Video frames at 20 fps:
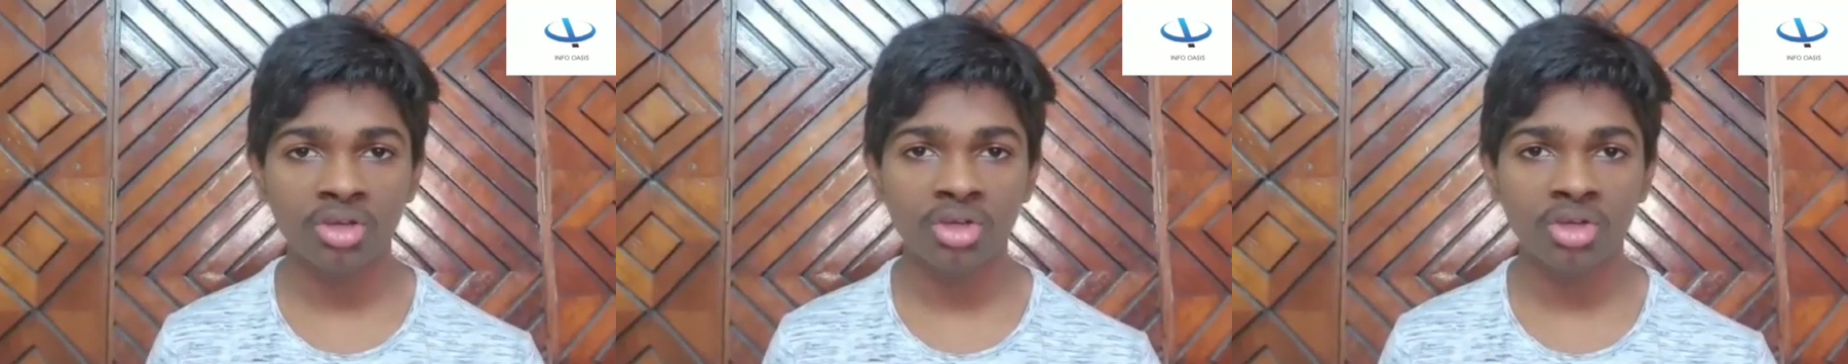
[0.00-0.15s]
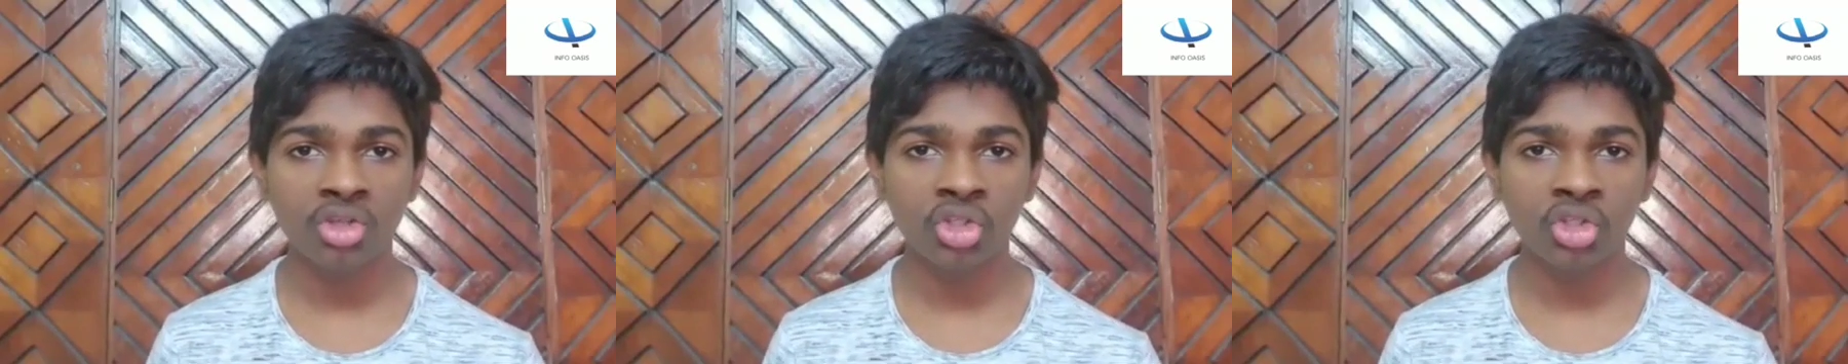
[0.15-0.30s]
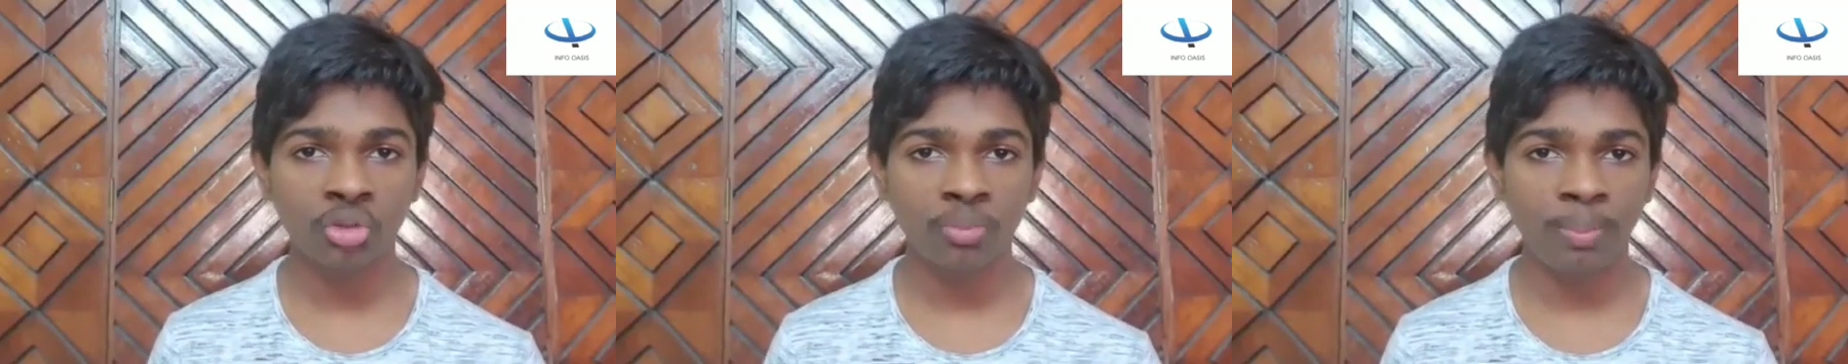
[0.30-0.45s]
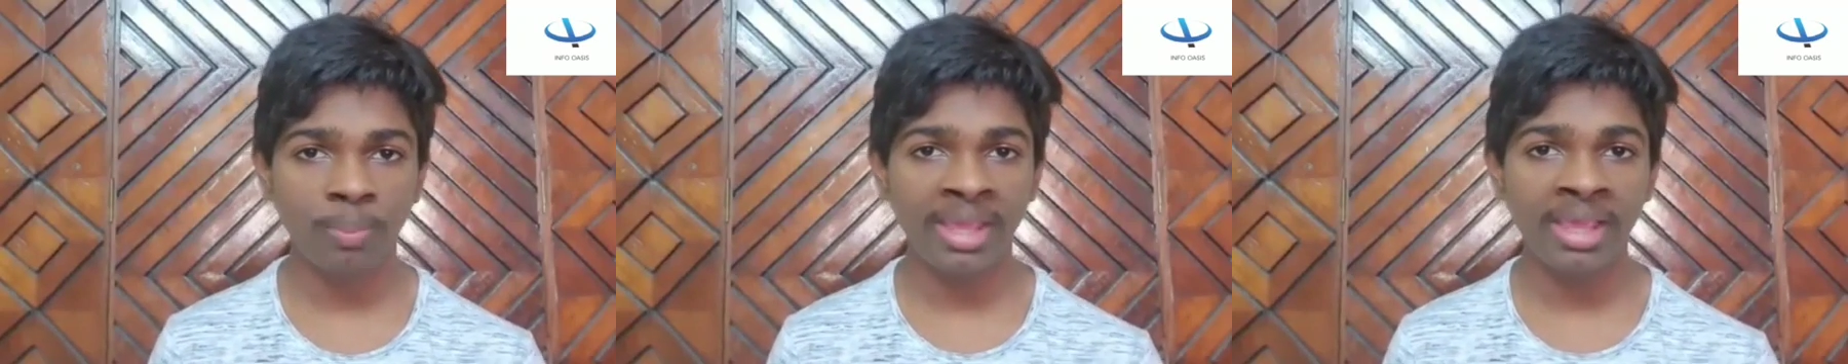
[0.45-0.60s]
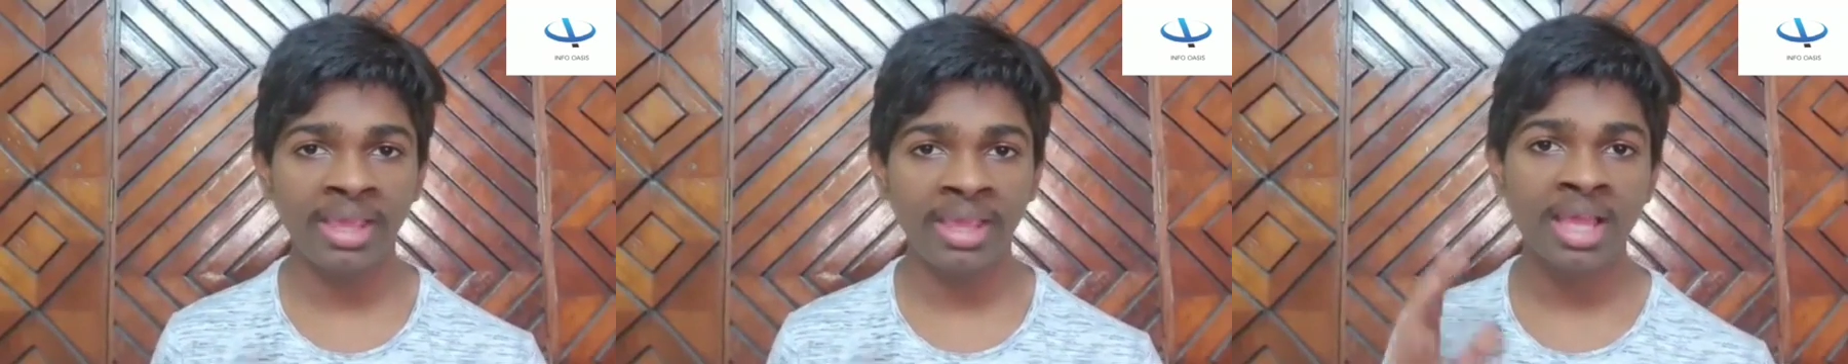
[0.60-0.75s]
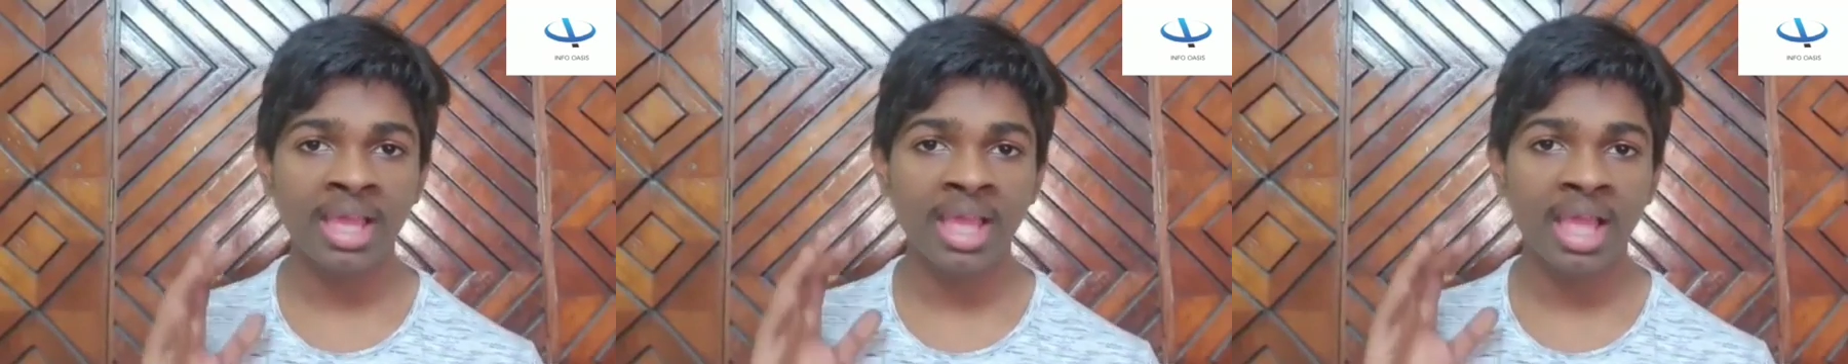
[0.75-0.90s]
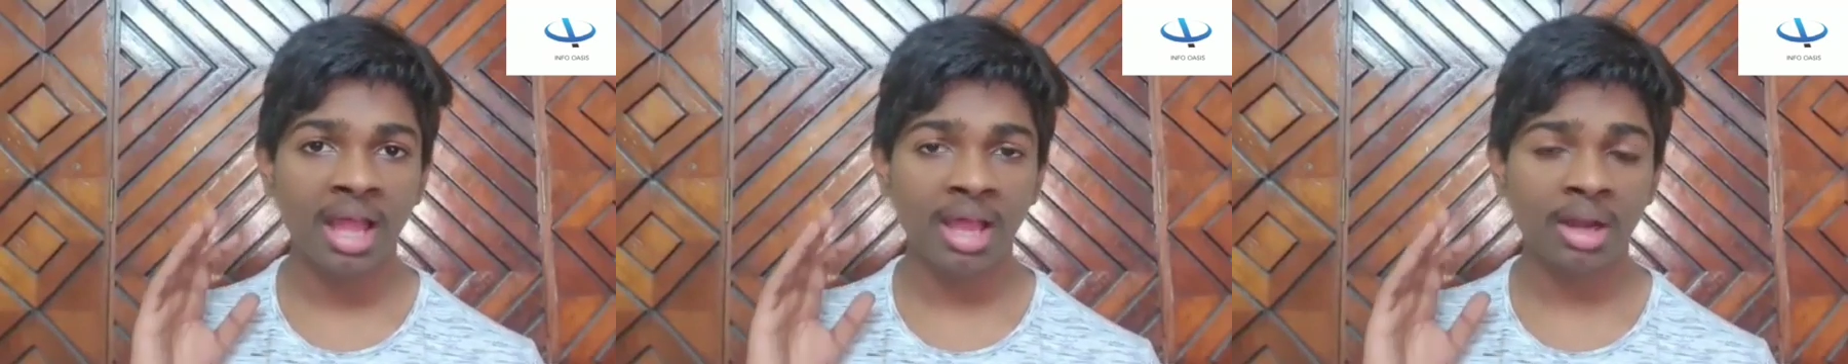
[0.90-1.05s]
should
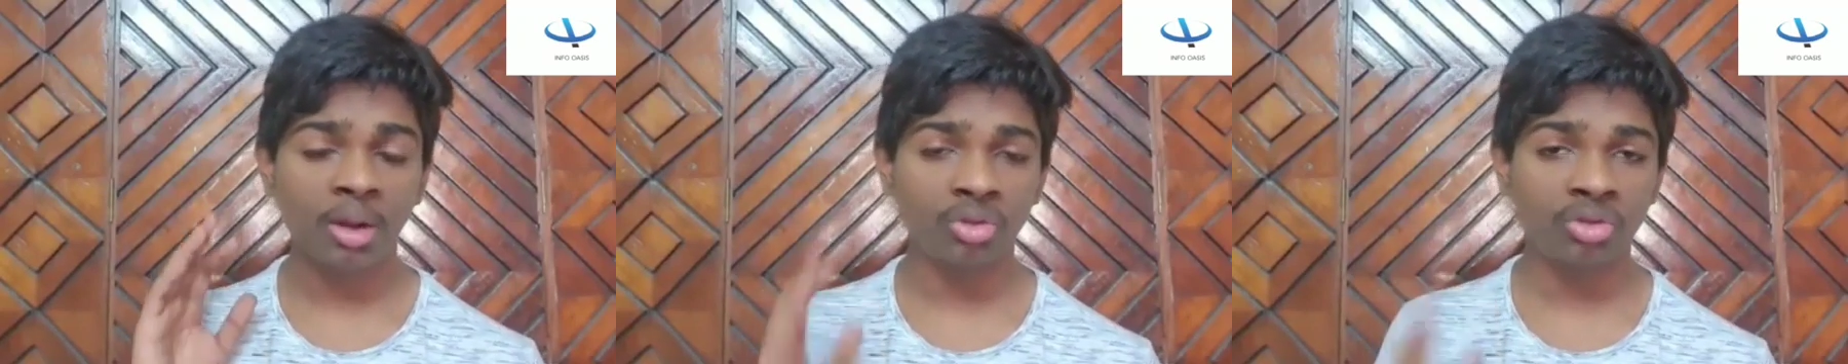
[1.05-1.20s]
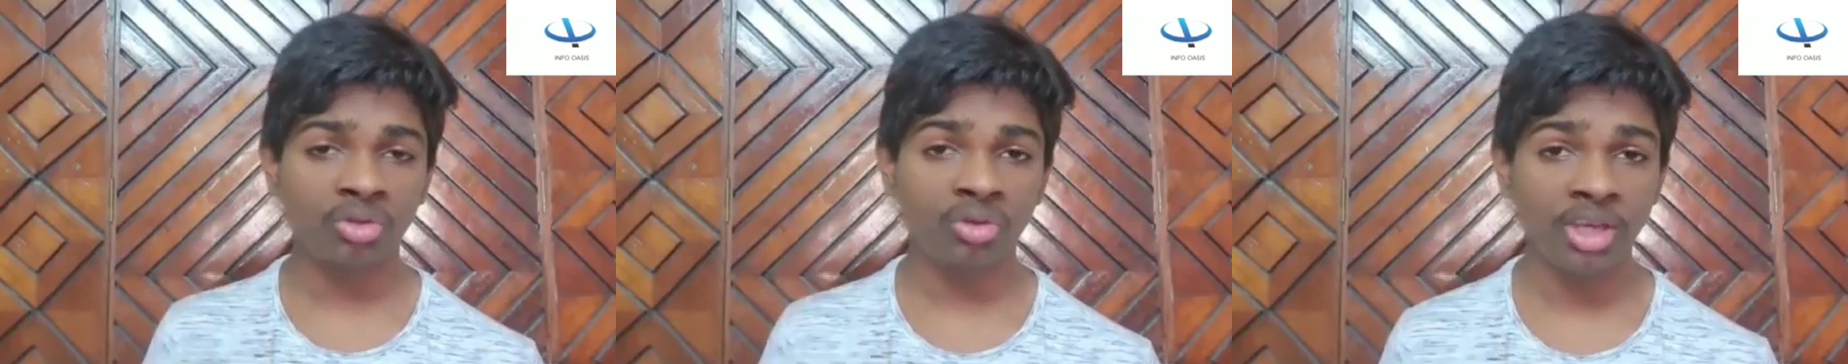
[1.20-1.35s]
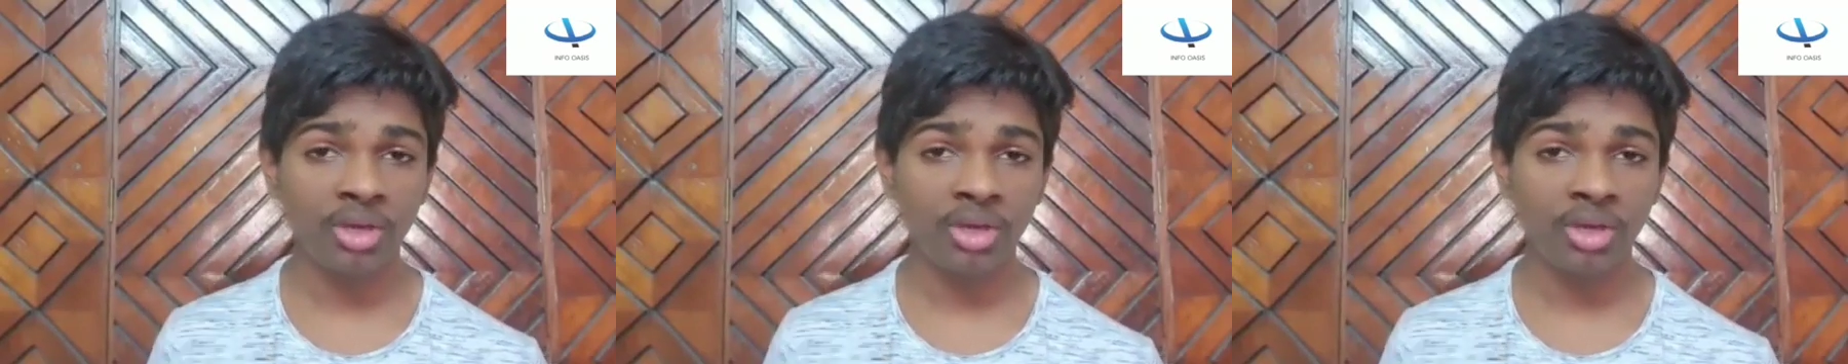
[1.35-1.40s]
be around